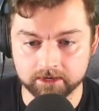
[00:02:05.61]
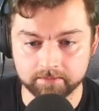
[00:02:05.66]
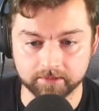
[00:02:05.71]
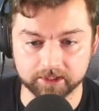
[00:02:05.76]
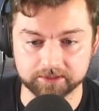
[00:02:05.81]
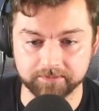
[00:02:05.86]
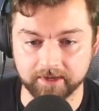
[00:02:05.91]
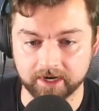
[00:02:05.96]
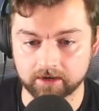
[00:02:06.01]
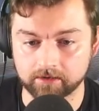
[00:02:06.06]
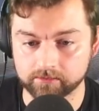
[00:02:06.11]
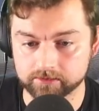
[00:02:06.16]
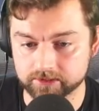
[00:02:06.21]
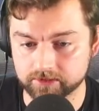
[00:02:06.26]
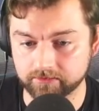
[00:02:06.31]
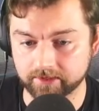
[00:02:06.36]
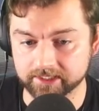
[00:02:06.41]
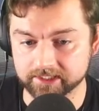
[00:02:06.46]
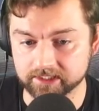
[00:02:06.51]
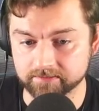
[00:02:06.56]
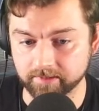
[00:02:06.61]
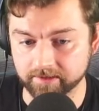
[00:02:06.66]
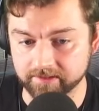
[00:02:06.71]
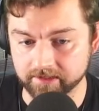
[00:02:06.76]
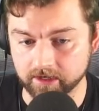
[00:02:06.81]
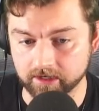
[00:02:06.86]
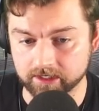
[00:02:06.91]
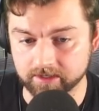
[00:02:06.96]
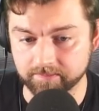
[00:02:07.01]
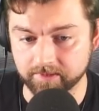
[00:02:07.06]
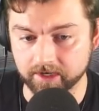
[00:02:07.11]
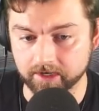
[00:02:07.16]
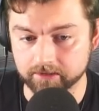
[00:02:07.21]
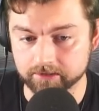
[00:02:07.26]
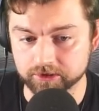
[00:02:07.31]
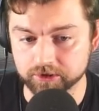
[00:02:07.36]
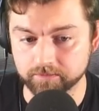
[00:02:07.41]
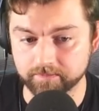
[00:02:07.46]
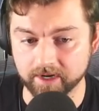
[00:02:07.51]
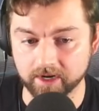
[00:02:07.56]
Much power was granted by the occupiers
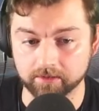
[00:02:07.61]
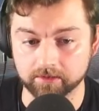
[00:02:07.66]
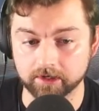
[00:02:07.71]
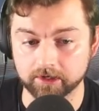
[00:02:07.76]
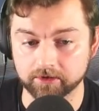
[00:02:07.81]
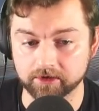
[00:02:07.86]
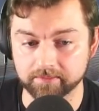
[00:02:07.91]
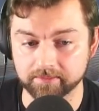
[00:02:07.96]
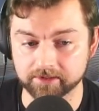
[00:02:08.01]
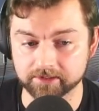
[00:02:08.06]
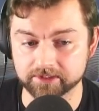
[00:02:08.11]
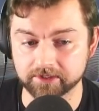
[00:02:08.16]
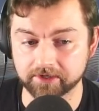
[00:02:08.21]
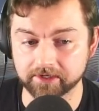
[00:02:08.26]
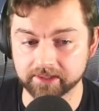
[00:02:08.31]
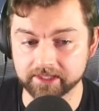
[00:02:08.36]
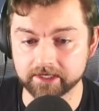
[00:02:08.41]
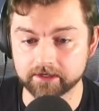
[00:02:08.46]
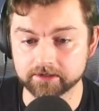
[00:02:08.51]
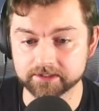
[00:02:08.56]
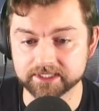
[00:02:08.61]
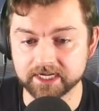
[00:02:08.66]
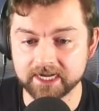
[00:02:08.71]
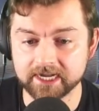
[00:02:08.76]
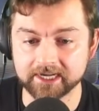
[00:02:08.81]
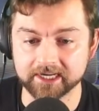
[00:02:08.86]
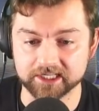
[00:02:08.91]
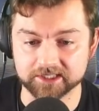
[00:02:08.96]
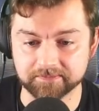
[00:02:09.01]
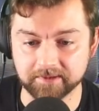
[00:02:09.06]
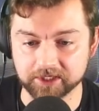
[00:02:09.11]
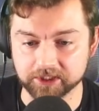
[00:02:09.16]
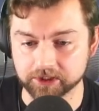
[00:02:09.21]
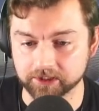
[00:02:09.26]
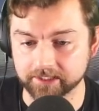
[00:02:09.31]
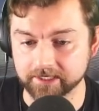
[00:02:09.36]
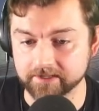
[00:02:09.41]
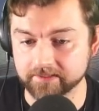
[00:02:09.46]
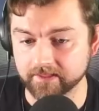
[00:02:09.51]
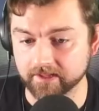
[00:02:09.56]
to power-hungry military leaders,
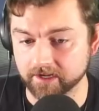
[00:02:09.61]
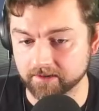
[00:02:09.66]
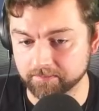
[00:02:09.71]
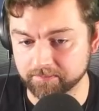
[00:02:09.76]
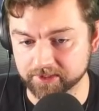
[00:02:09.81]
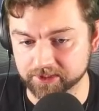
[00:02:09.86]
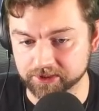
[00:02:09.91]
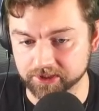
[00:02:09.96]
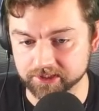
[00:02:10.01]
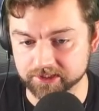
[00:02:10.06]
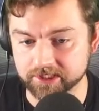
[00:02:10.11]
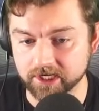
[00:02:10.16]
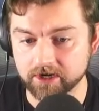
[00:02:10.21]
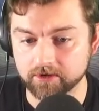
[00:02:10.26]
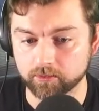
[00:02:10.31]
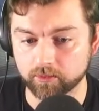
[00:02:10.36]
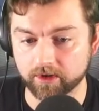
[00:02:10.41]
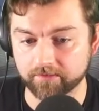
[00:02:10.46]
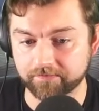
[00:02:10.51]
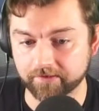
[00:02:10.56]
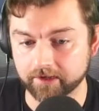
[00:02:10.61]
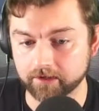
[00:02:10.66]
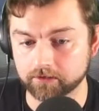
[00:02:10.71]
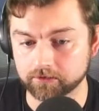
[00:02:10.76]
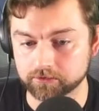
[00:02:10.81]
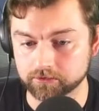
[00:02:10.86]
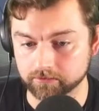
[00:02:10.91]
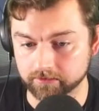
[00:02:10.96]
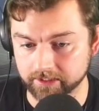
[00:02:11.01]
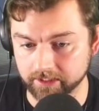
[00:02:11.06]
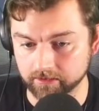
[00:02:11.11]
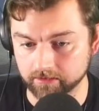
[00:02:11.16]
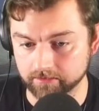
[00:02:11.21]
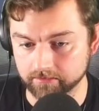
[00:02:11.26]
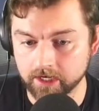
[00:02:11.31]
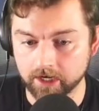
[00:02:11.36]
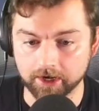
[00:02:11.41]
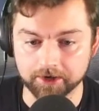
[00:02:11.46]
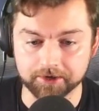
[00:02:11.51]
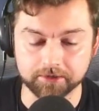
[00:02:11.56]
especially the ambitious Rafael
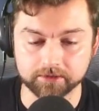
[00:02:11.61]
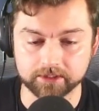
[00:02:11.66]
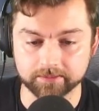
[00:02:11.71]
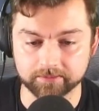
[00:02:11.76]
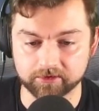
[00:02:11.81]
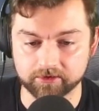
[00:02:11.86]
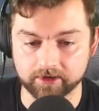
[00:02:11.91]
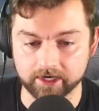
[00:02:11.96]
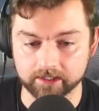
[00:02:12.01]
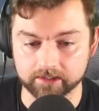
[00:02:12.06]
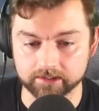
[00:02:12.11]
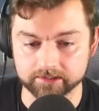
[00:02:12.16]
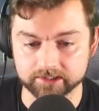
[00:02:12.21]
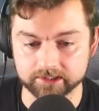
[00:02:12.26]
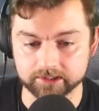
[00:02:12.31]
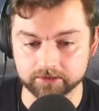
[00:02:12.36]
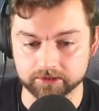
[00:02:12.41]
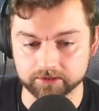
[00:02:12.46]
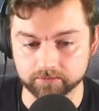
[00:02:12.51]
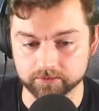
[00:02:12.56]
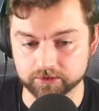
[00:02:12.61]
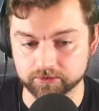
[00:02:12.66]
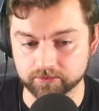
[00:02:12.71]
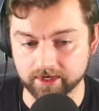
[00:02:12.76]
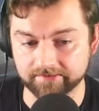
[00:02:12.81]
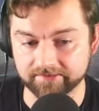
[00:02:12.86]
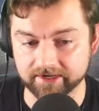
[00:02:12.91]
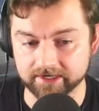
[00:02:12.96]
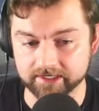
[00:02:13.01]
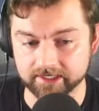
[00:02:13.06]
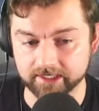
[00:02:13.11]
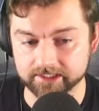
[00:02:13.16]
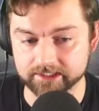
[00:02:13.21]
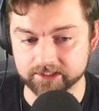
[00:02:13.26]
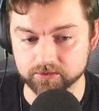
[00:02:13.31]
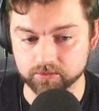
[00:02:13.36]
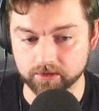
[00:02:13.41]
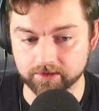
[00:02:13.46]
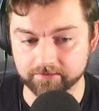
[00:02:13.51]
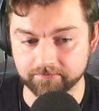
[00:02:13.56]
Trujillo. A new democratic constitution was drafted in
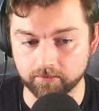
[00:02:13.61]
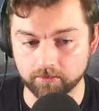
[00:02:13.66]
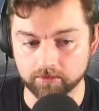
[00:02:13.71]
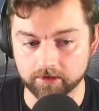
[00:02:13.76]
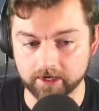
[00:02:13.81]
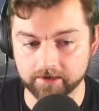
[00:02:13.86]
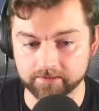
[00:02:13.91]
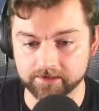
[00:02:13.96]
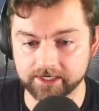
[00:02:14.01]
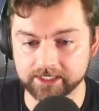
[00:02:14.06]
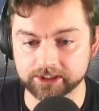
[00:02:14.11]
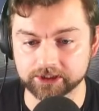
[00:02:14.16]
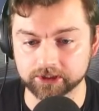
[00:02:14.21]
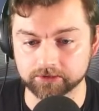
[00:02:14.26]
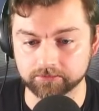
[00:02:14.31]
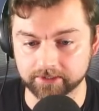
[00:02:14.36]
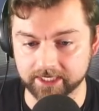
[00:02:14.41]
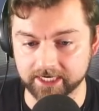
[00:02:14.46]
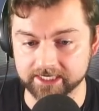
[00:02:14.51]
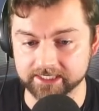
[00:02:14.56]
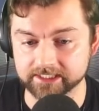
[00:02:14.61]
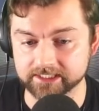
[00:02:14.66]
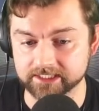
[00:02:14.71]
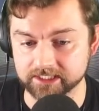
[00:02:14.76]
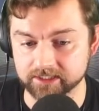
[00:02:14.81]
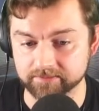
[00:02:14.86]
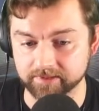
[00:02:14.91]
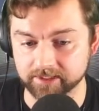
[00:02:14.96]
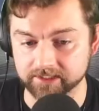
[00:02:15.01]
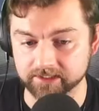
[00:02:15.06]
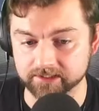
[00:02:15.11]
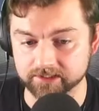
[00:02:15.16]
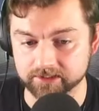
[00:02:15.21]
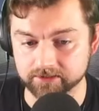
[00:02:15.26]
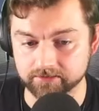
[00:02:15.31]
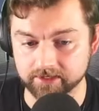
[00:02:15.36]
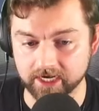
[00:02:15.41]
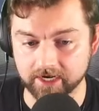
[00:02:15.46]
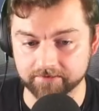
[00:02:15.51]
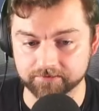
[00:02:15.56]
1924, and the nation regained its independence
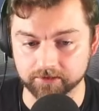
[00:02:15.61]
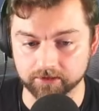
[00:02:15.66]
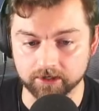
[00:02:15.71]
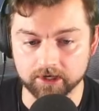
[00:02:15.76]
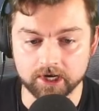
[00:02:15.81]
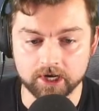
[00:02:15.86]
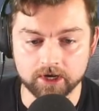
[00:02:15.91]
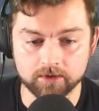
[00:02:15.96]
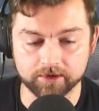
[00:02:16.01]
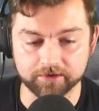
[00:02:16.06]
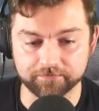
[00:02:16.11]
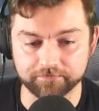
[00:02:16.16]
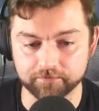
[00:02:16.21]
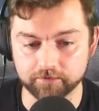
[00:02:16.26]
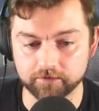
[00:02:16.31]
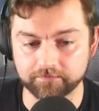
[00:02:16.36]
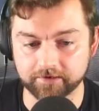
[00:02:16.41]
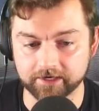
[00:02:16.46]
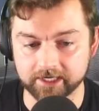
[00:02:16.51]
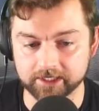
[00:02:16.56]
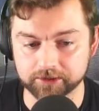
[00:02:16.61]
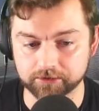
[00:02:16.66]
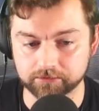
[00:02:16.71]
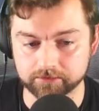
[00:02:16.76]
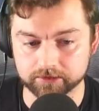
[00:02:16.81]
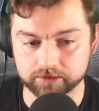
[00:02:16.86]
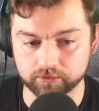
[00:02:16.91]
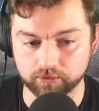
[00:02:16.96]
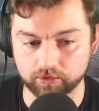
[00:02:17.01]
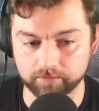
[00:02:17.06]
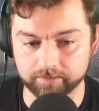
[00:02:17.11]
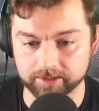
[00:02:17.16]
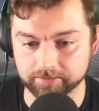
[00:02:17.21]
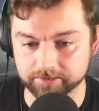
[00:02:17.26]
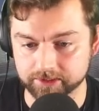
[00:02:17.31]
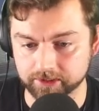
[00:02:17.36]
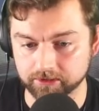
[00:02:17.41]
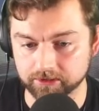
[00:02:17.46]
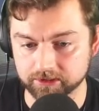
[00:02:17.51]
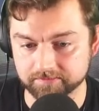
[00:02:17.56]
soon after, with full financial control being
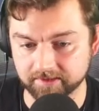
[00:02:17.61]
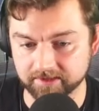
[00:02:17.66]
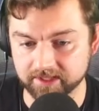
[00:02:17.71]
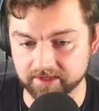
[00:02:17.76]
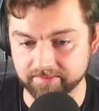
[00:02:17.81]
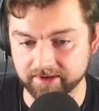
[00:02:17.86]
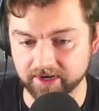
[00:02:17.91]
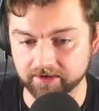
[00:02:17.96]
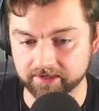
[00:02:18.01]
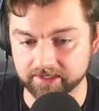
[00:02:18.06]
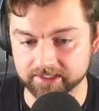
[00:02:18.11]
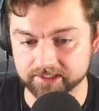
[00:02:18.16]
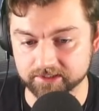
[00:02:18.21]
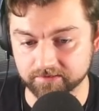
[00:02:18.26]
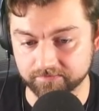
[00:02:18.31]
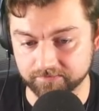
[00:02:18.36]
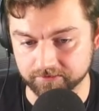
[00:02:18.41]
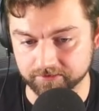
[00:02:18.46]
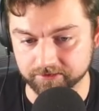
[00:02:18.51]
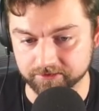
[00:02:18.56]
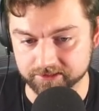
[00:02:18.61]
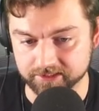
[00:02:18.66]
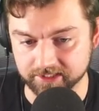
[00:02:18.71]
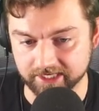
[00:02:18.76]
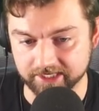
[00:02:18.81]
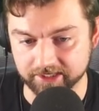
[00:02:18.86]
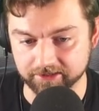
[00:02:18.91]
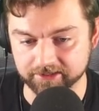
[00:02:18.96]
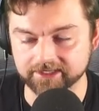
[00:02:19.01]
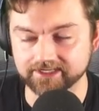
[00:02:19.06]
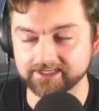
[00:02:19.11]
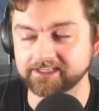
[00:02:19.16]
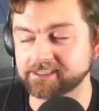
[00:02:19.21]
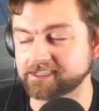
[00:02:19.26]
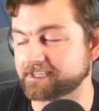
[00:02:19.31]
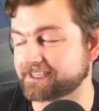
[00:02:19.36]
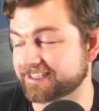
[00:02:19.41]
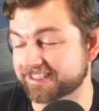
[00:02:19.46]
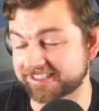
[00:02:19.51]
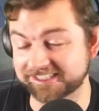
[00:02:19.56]
returned by the Americans a few years later.
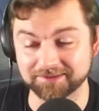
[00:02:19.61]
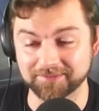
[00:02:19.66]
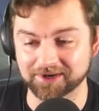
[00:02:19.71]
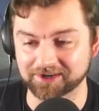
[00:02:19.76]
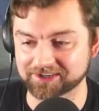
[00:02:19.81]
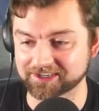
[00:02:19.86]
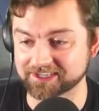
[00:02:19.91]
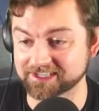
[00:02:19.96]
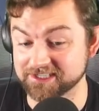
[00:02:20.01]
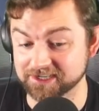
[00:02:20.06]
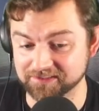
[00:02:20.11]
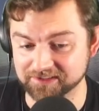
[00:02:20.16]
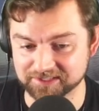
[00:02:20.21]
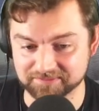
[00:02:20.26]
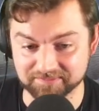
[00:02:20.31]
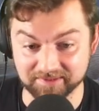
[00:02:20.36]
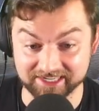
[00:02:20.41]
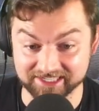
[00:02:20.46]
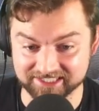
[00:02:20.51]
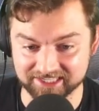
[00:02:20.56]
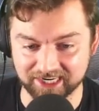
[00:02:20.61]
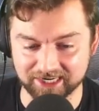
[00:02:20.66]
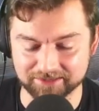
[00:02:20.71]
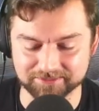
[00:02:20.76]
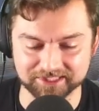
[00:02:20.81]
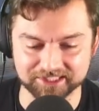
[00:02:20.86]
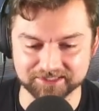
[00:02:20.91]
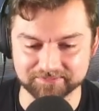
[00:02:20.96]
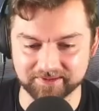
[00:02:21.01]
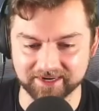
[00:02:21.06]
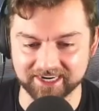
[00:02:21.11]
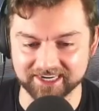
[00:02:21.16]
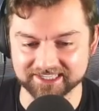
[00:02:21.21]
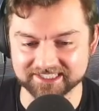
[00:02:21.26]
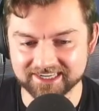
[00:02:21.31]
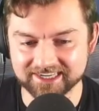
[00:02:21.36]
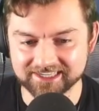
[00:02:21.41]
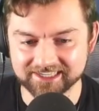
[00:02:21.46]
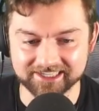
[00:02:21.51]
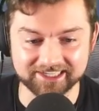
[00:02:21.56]
Yeah, because America has done this many times in its
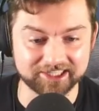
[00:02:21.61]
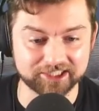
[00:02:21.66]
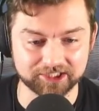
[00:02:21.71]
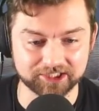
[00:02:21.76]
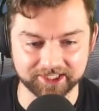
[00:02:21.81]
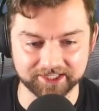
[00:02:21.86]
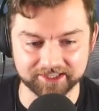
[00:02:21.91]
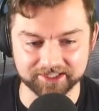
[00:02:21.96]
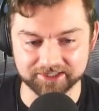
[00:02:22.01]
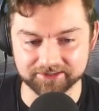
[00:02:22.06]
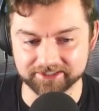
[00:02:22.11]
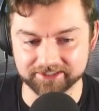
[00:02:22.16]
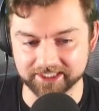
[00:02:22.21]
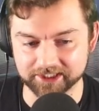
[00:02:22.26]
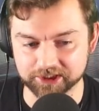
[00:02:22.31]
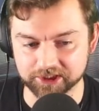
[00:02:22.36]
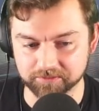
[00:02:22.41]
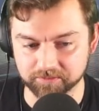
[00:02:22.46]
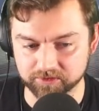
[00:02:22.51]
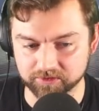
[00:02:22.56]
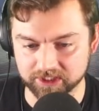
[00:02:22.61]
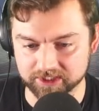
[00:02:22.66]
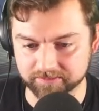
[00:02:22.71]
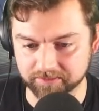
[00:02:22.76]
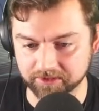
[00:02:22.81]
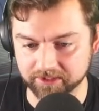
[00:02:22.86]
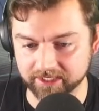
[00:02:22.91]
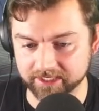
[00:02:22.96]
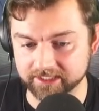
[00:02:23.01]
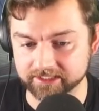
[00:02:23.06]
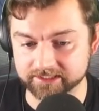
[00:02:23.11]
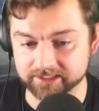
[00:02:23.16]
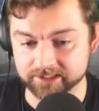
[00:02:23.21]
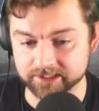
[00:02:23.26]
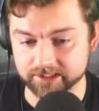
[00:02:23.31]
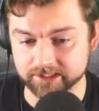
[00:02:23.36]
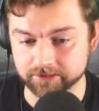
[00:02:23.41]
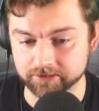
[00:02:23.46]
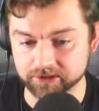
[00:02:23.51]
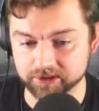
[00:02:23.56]
past. Initially, the new nation prospered and its
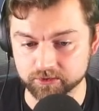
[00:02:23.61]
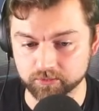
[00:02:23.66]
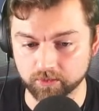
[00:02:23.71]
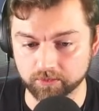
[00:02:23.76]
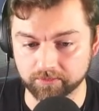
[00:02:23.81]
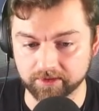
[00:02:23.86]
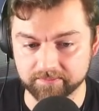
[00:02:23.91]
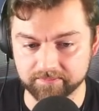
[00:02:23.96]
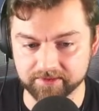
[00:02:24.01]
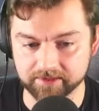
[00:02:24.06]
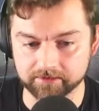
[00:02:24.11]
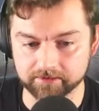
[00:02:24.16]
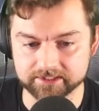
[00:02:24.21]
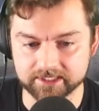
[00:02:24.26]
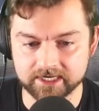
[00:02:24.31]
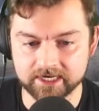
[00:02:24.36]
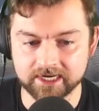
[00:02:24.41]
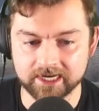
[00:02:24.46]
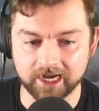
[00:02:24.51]
institutions were rebuilt.